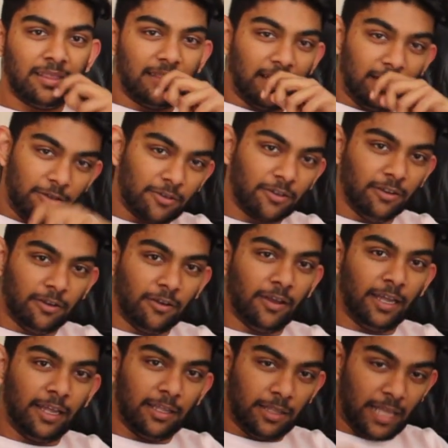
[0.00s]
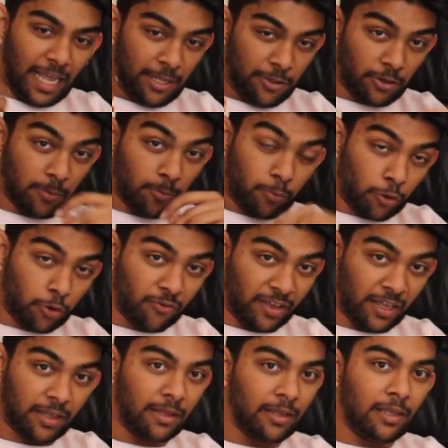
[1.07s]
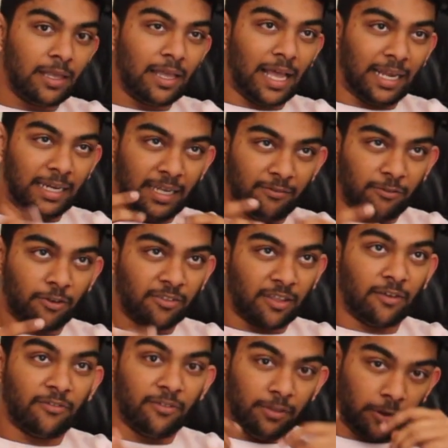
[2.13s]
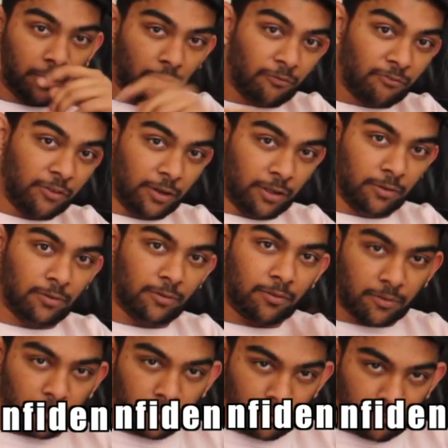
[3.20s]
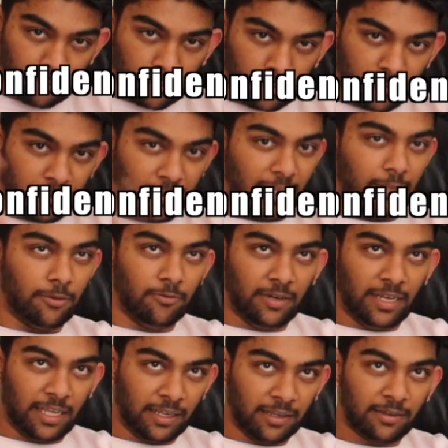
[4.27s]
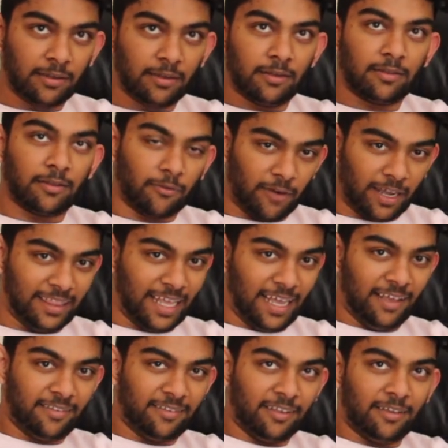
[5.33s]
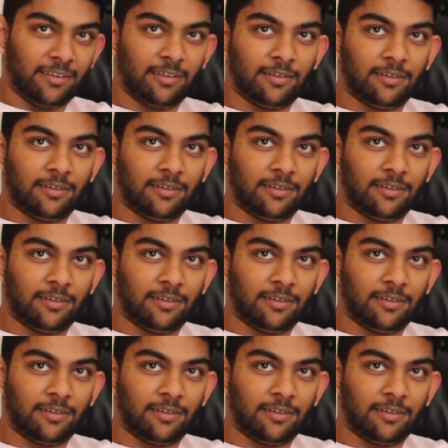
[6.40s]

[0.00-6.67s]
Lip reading: then you can do it, and you can prove it, and give yourself the confidence that you need to write that essay.